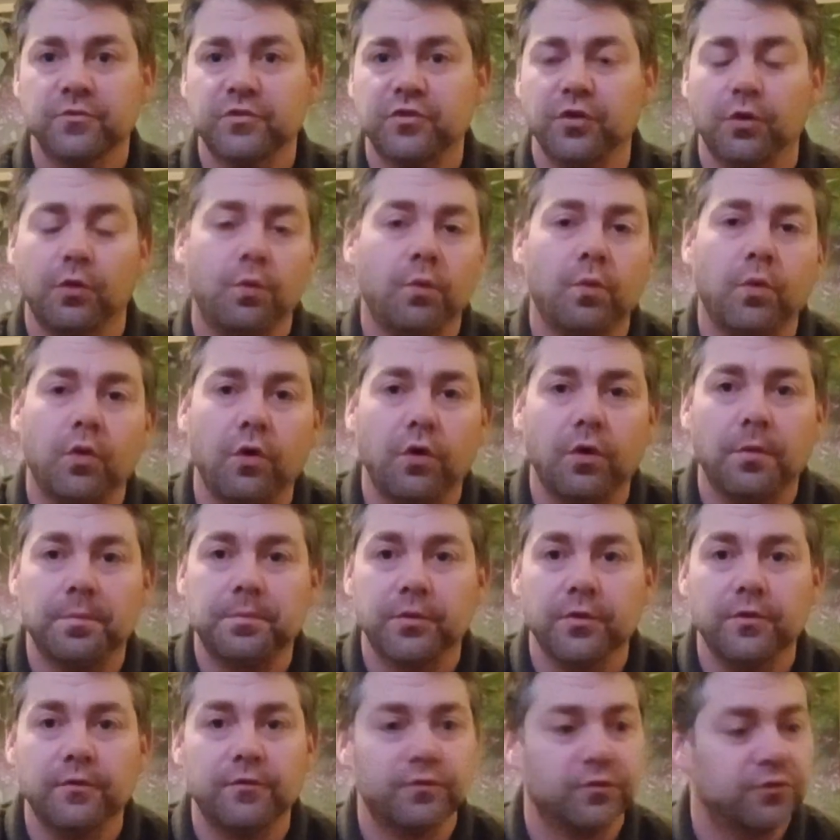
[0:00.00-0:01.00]
Total
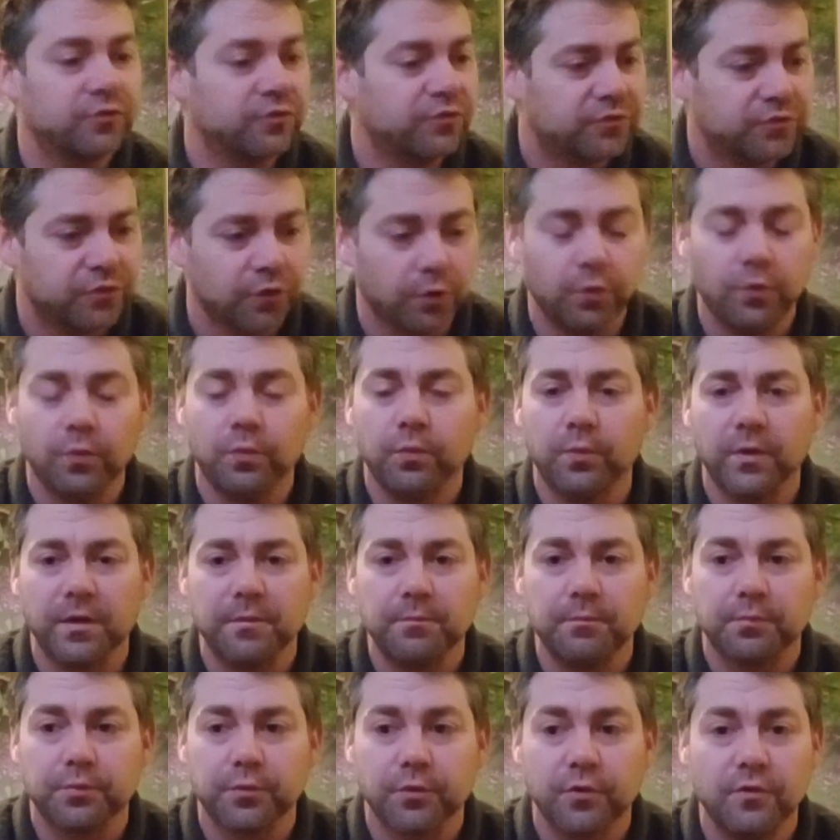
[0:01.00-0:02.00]
waterproof, total
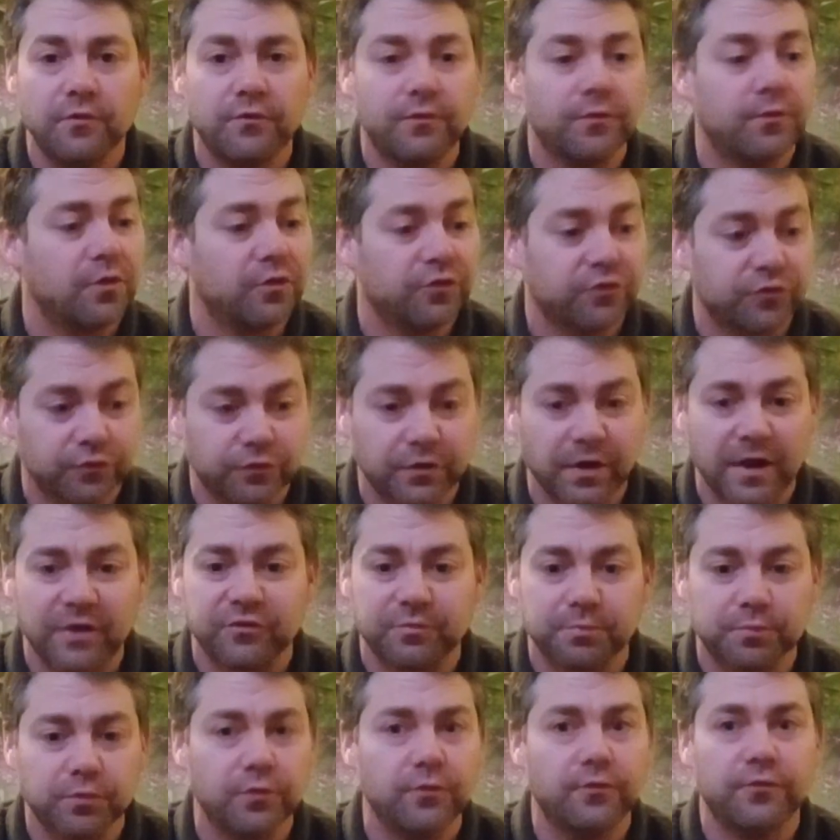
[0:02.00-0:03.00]
windproof,
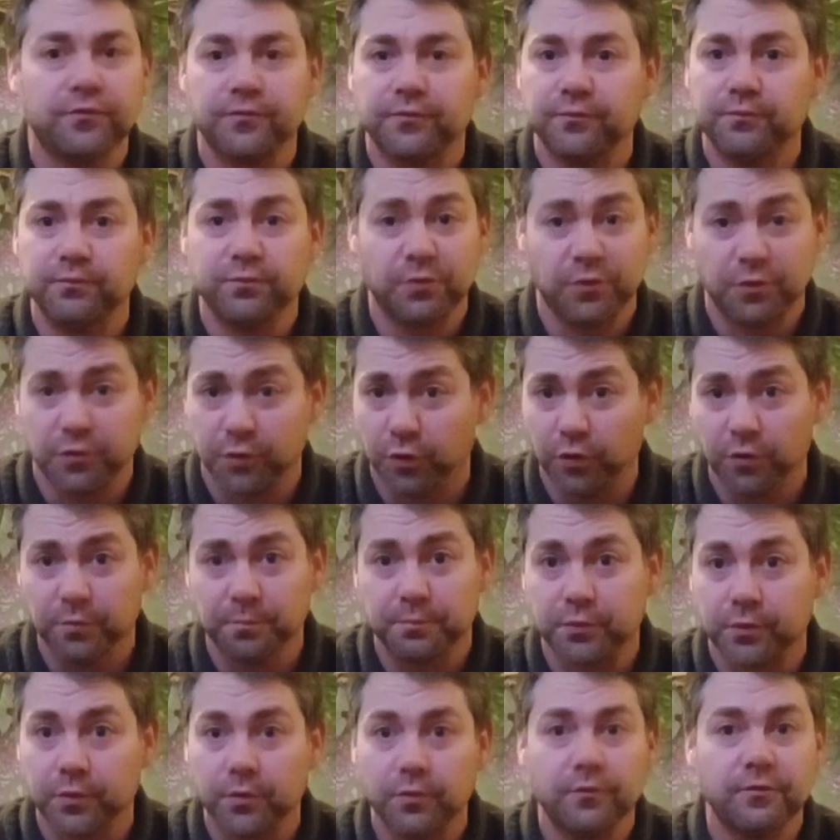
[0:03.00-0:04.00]
scratch proof,
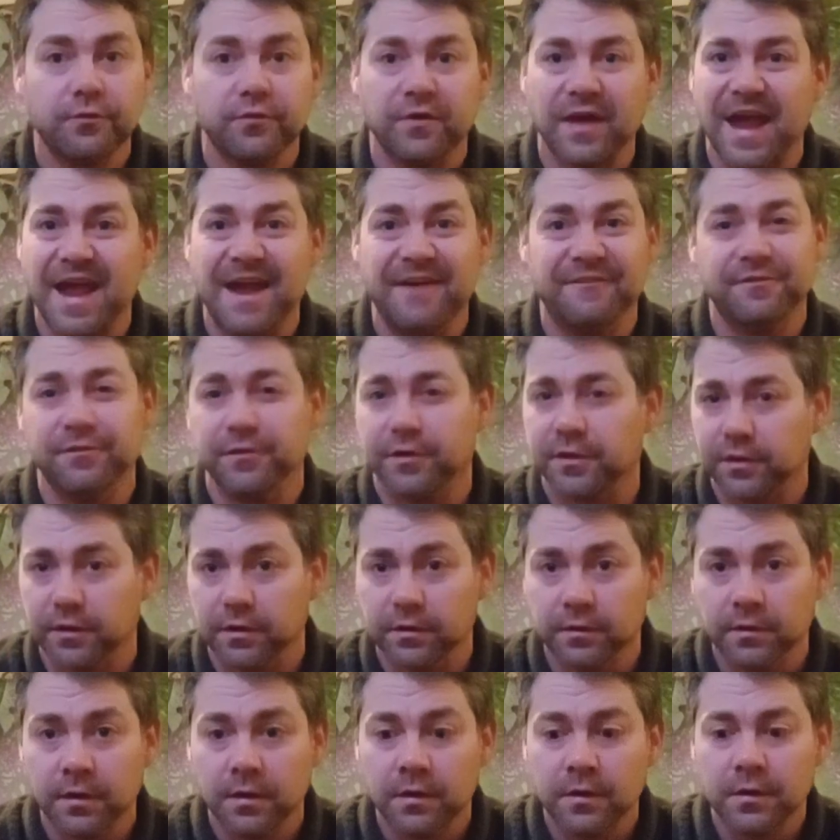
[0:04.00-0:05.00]
thorn proof,
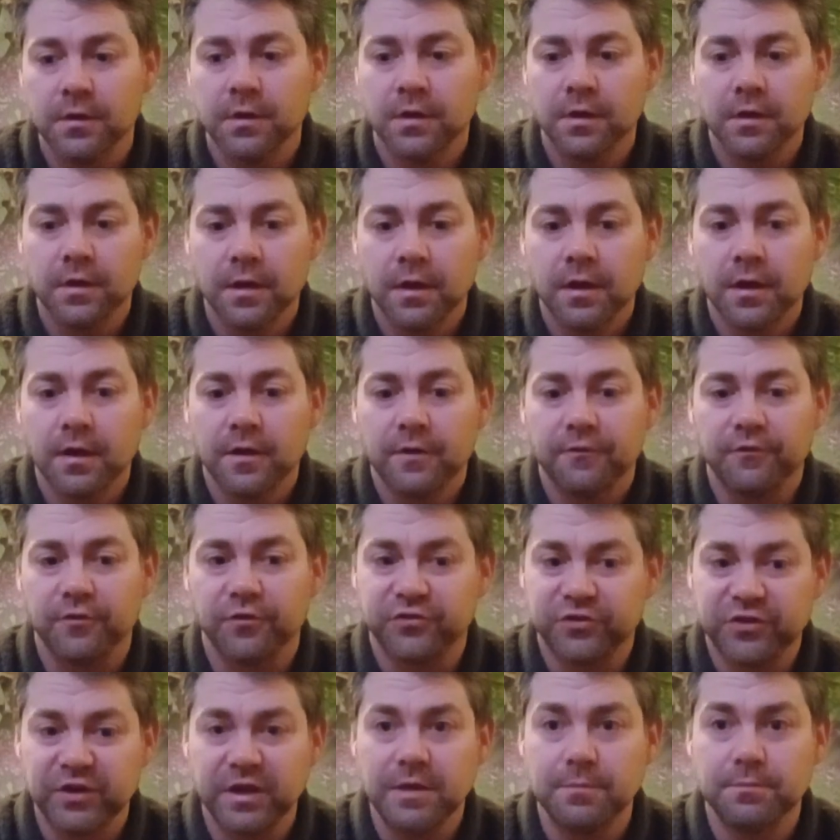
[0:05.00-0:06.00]
everything for
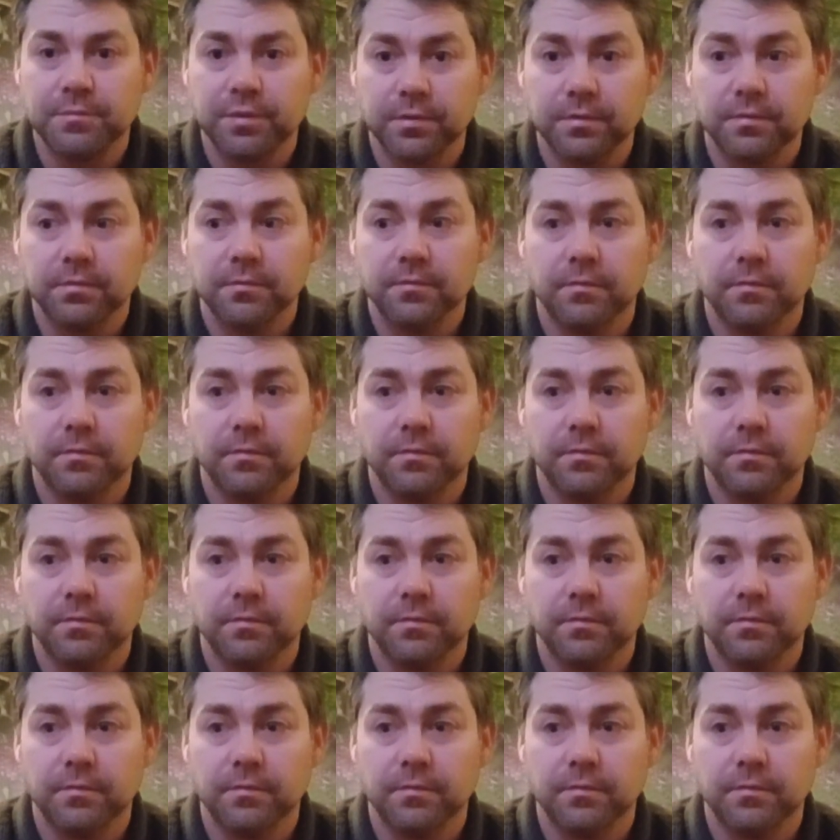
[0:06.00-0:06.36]
cheap.